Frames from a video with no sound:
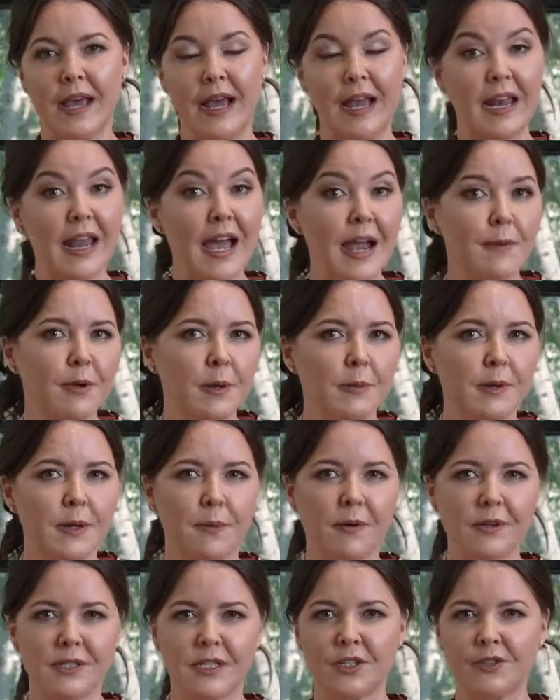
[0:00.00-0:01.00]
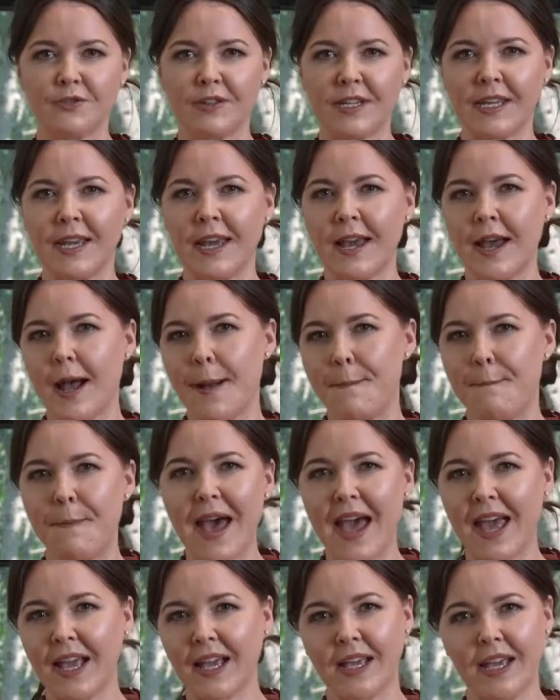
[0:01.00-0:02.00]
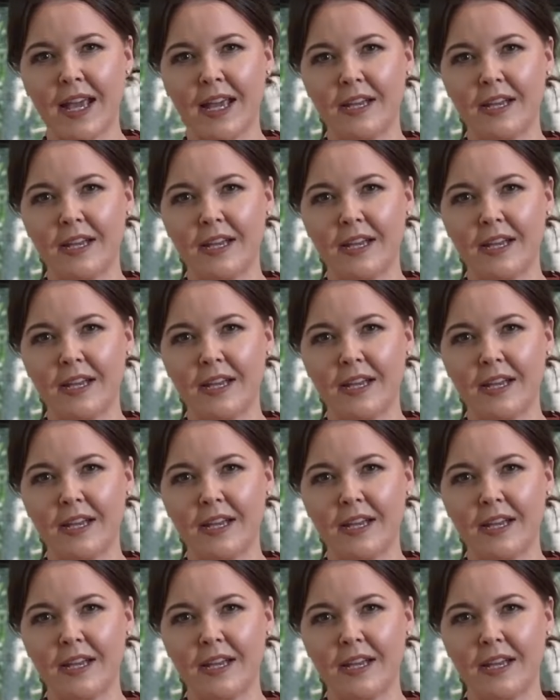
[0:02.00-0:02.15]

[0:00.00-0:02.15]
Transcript: a library depository, a bank,